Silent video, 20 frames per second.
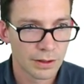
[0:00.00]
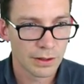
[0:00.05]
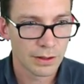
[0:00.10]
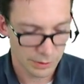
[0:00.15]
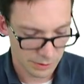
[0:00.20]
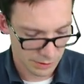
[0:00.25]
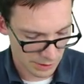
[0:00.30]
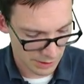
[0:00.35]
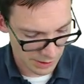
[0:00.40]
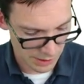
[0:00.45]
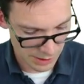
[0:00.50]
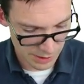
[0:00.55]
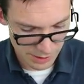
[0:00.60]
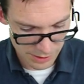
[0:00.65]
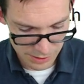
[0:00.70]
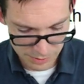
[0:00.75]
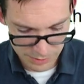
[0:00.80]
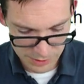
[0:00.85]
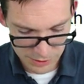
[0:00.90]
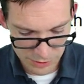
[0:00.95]

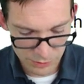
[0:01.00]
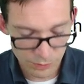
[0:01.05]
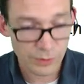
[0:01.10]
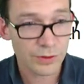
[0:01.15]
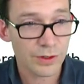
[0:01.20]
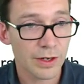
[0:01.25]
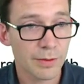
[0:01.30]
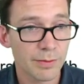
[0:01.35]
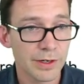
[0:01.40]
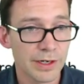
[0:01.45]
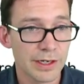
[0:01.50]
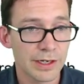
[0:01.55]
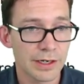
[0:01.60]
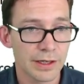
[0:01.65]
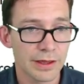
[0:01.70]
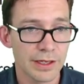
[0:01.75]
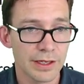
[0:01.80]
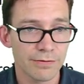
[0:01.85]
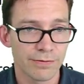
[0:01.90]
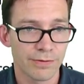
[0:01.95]
This one's coming in, I
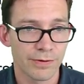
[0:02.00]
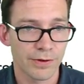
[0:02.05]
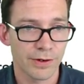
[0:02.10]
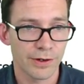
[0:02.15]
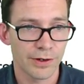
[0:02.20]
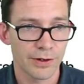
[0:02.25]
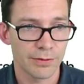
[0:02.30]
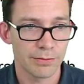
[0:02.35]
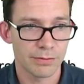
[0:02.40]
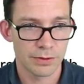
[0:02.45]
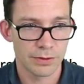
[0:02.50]
think, from